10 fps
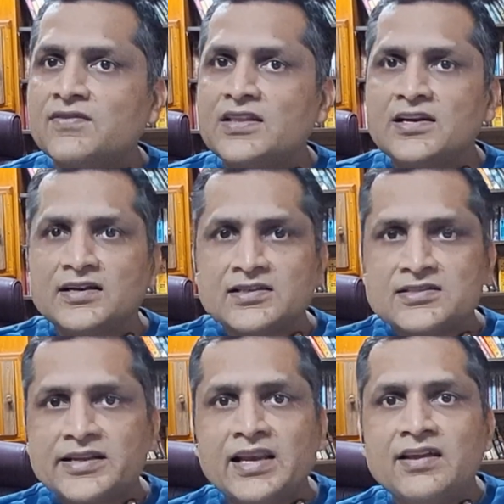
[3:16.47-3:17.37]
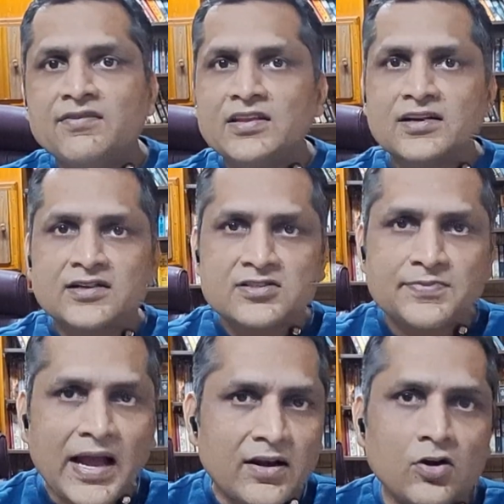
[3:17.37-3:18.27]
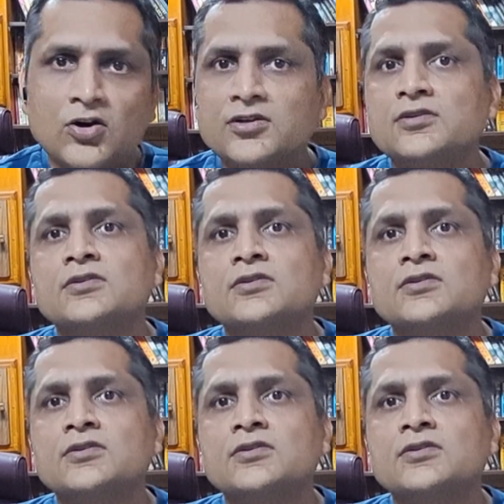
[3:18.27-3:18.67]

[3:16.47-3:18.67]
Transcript: whether it is Delhi, whether it is Bangalore.